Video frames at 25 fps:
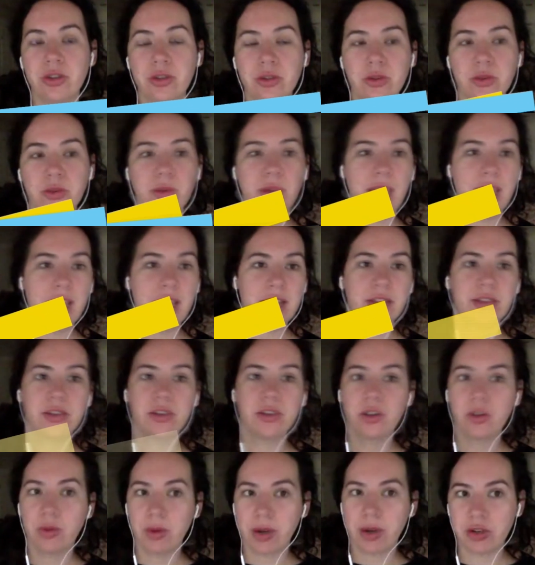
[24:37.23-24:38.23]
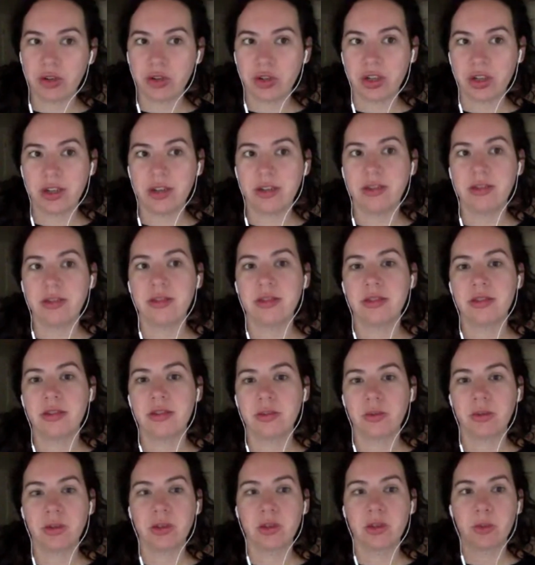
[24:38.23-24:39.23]
to answer questions,
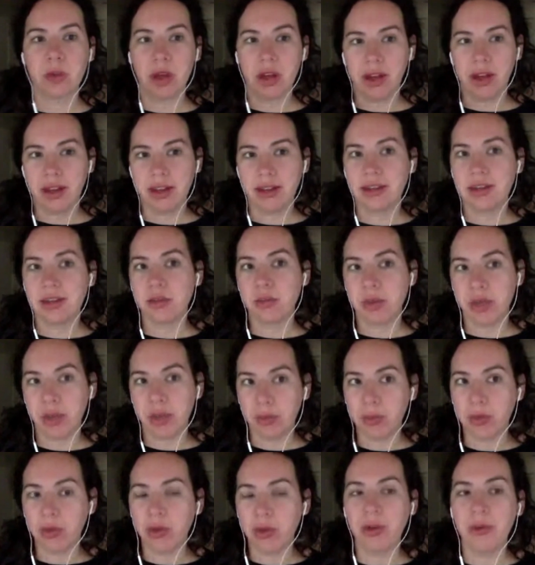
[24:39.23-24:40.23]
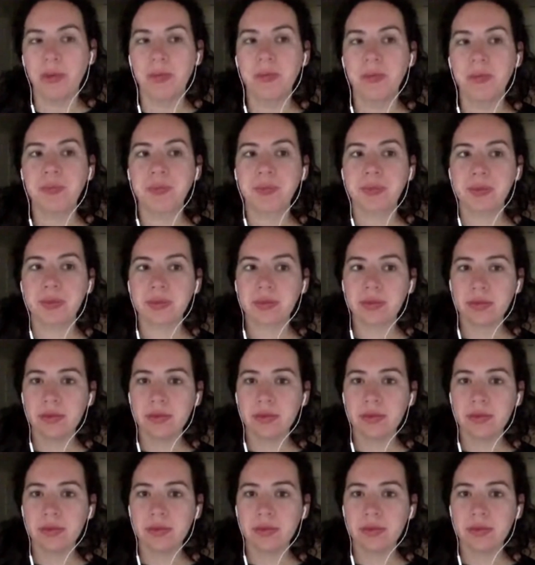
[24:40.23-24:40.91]
mm-hmm. to respond to people.